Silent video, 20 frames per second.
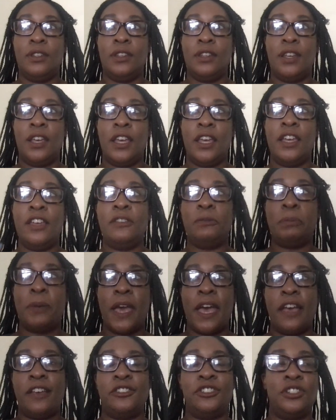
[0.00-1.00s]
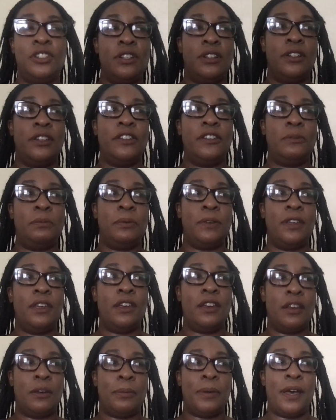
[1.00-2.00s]
and he's passionately
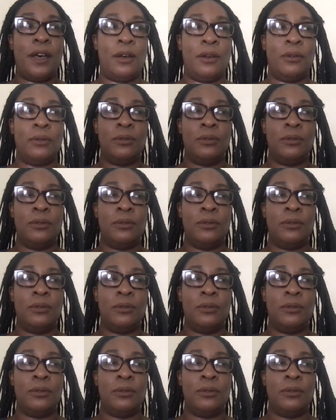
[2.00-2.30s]
speaking about